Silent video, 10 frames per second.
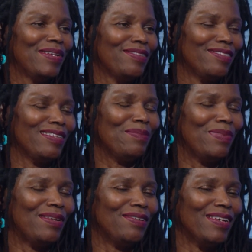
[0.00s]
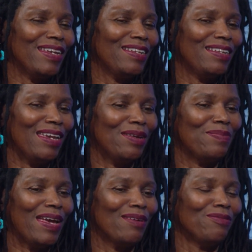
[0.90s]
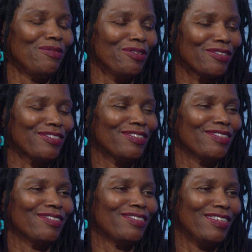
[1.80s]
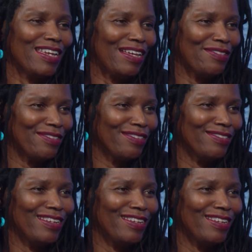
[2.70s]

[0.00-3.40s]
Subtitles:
But the seatbelt and the airbag works together.